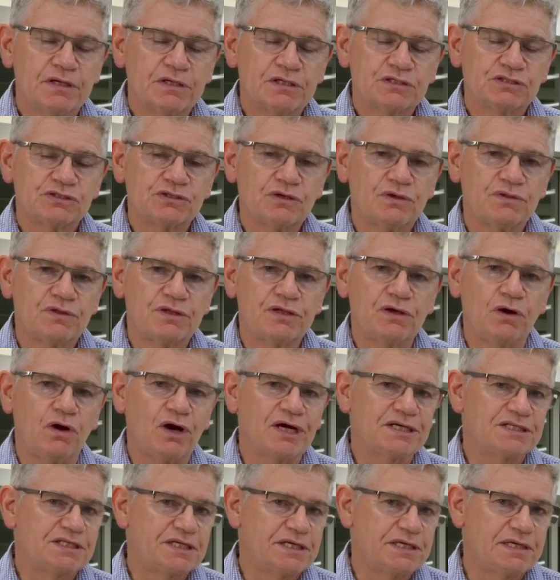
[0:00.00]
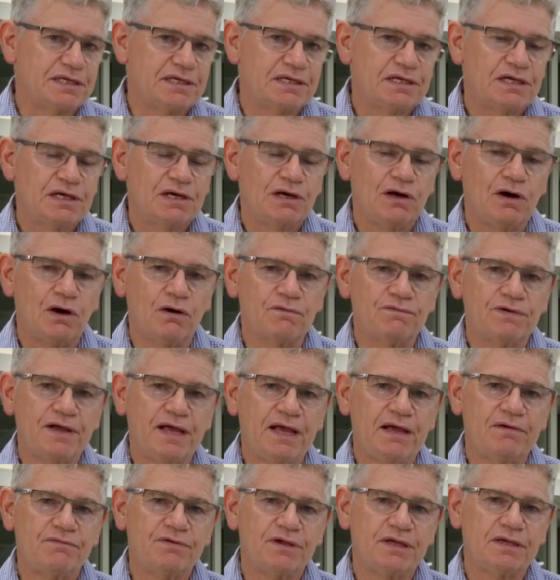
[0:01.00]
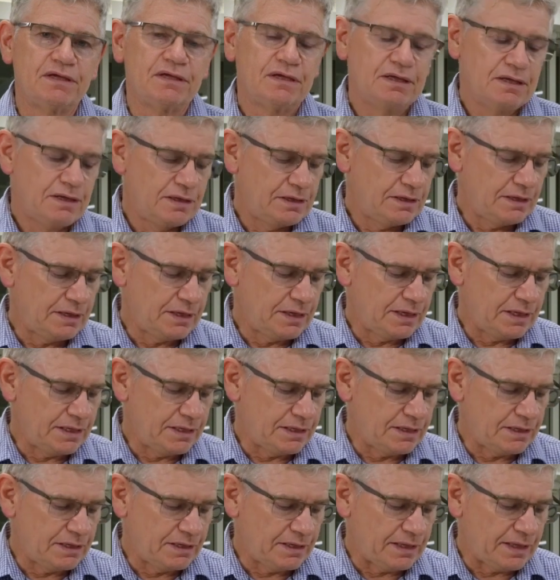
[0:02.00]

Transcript: So the idea of having a